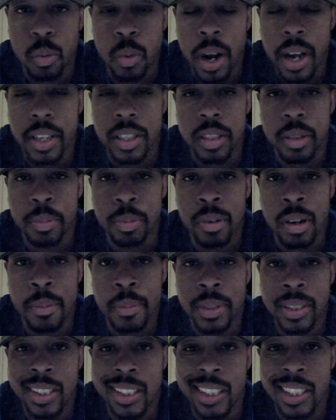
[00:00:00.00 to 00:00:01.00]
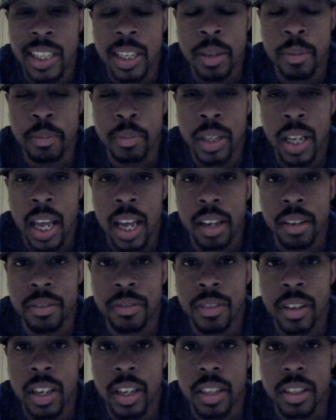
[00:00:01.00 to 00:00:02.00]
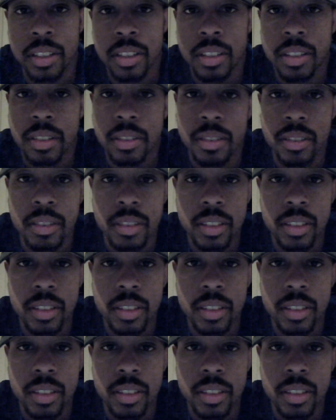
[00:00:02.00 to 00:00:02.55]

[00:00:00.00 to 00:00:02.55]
white supremacy and blackface.